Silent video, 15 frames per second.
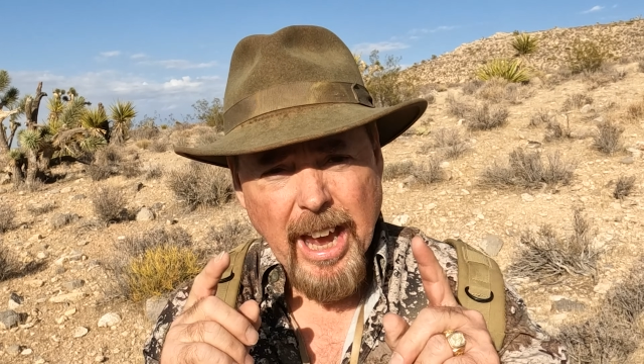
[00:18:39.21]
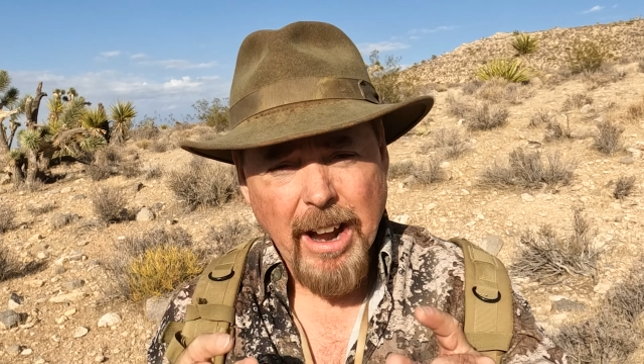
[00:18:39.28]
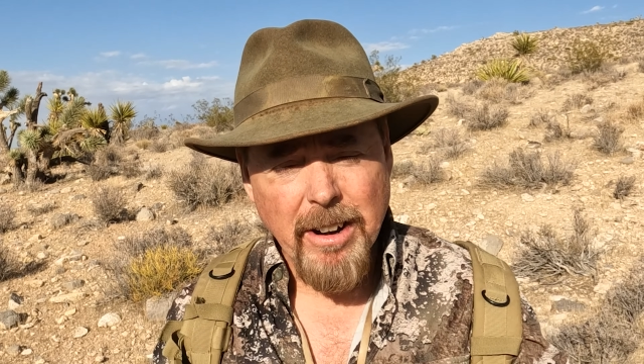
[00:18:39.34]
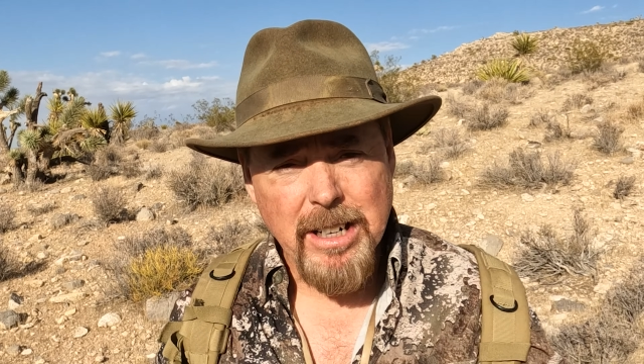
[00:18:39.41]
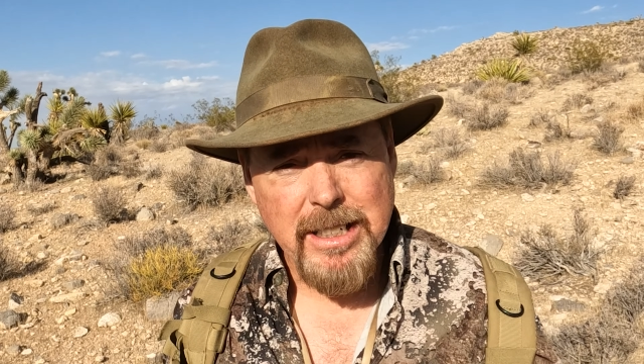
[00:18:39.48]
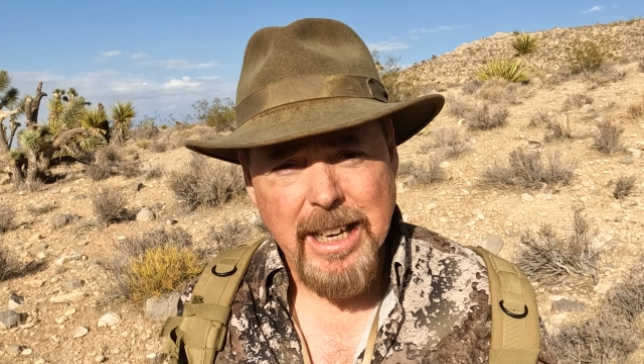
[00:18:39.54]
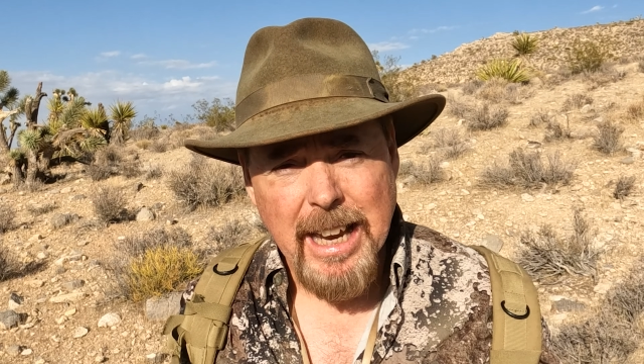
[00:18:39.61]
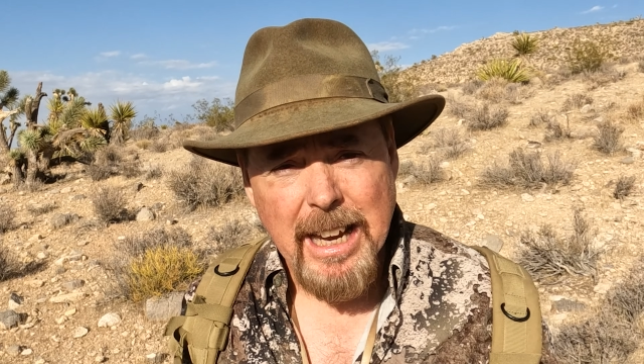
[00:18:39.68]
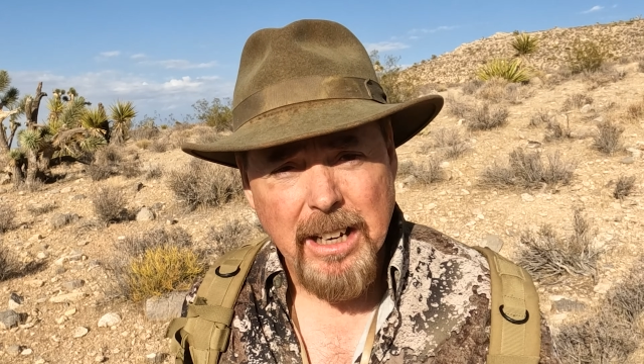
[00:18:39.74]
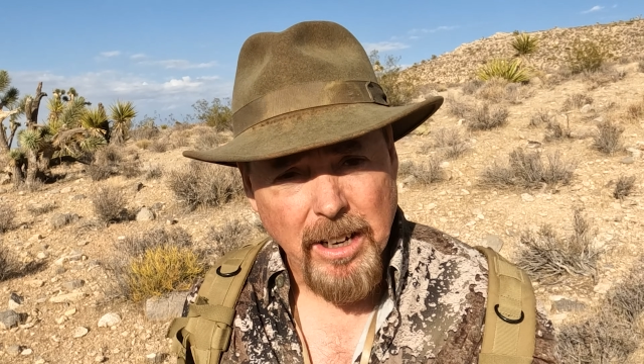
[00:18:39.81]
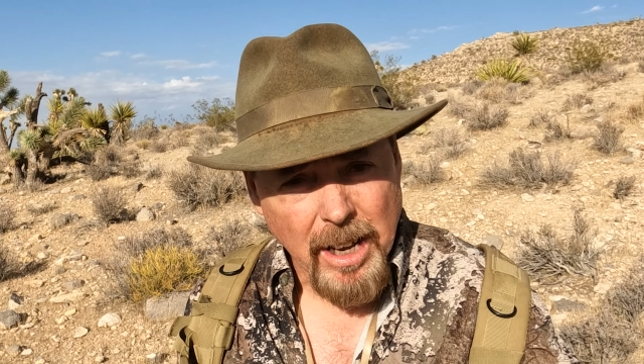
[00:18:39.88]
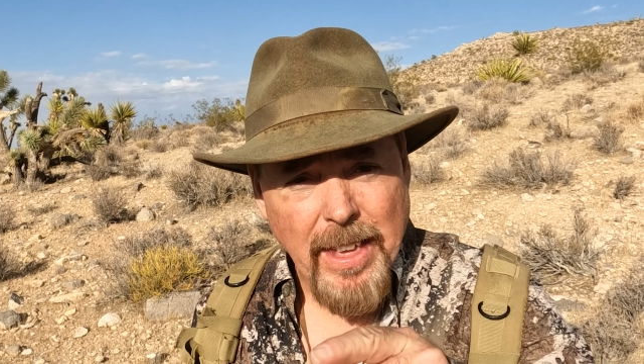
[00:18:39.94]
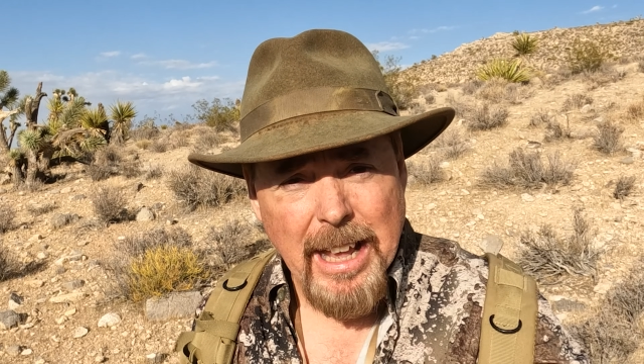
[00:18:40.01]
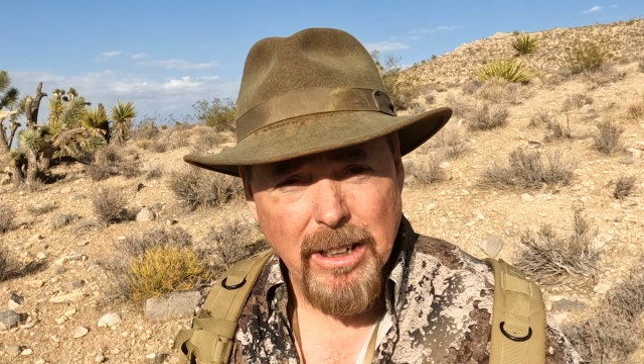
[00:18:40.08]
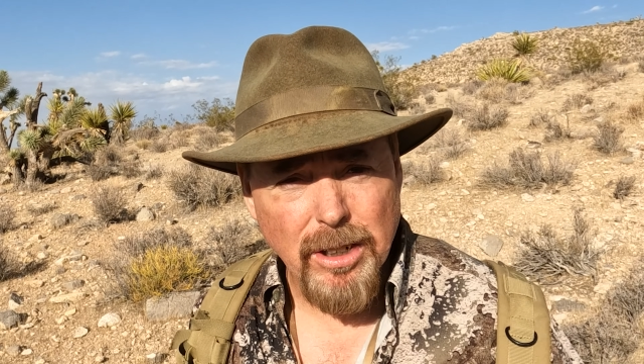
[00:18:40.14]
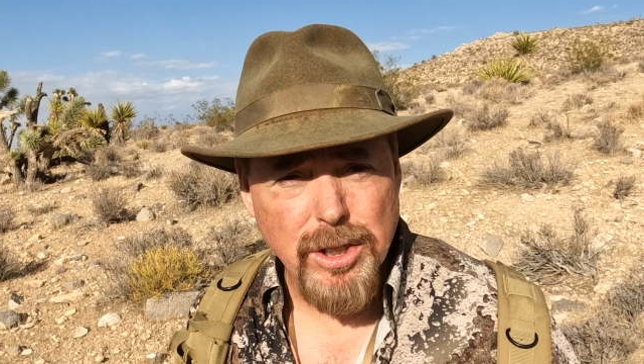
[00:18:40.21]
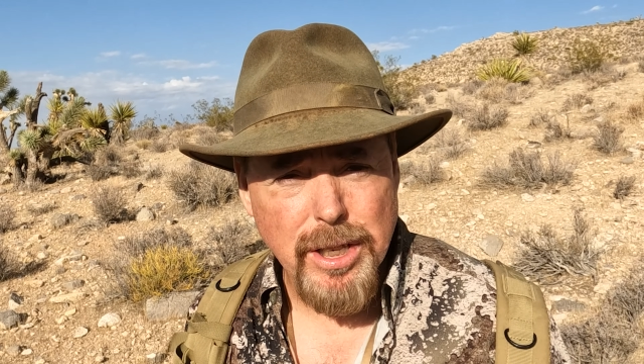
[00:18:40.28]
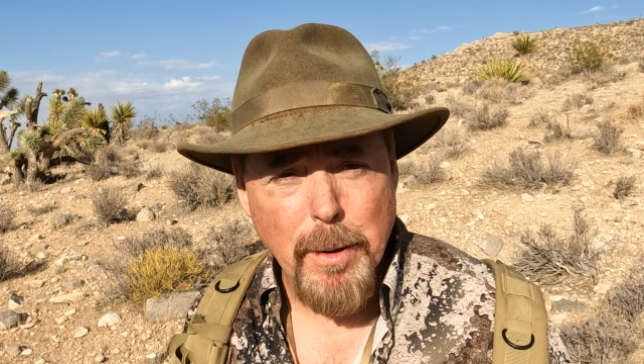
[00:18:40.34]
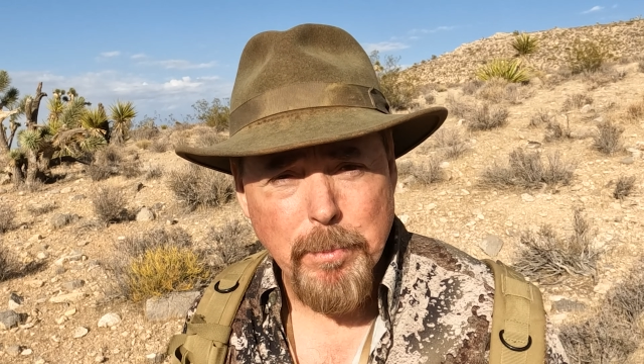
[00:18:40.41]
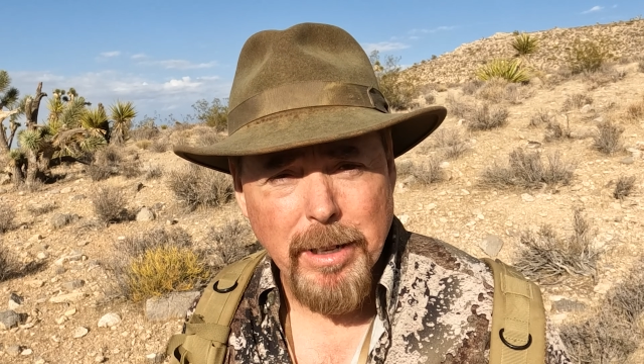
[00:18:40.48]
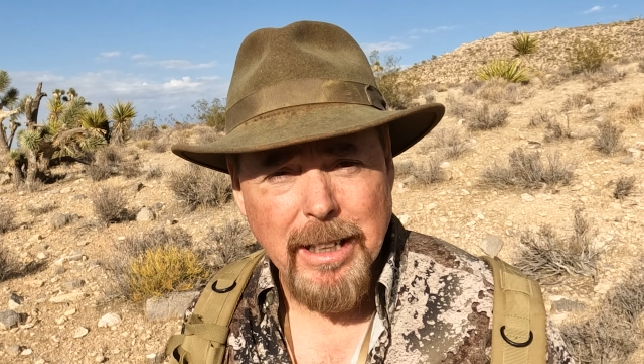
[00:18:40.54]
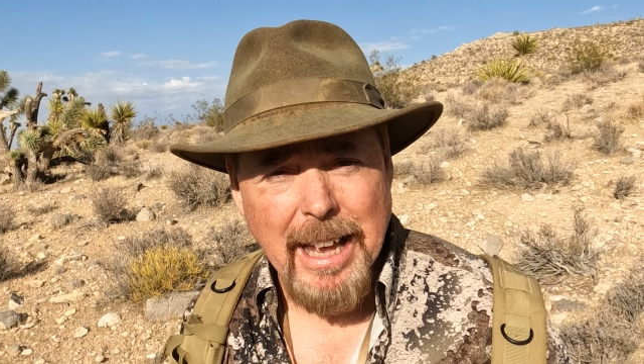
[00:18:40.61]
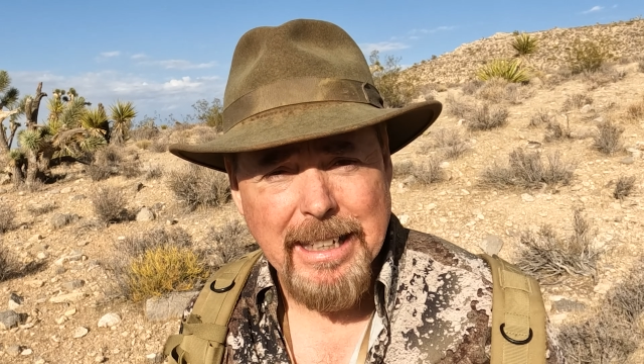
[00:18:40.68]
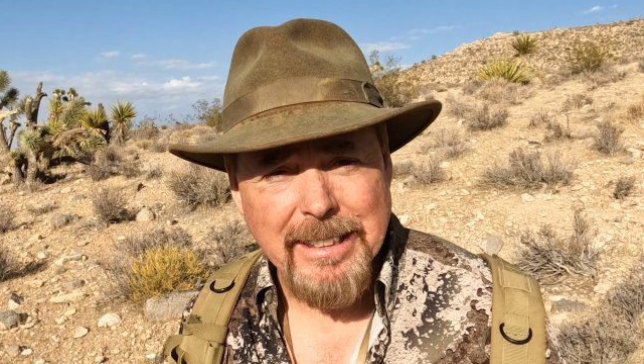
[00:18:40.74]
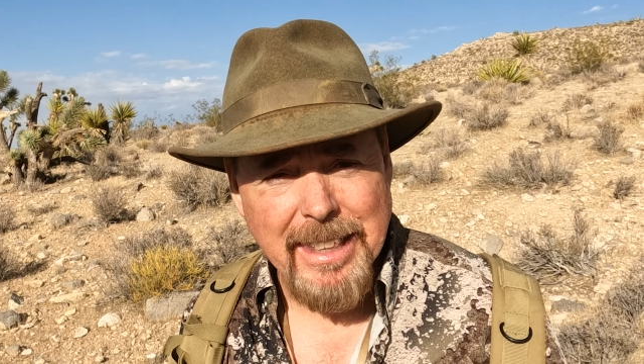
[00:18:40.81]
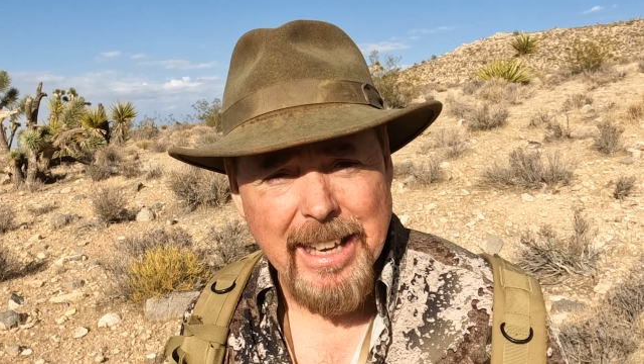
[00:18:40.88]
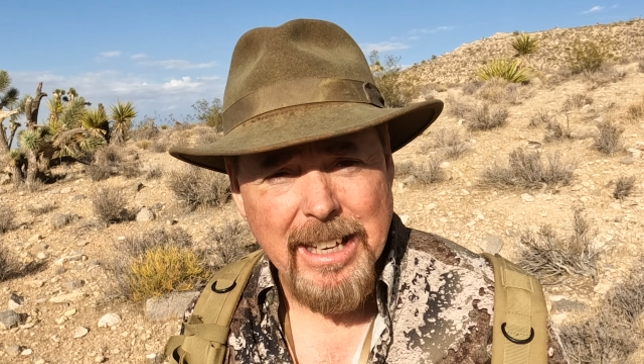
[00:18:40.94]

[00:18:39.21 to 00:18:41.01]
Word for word: guaranteed. They look something like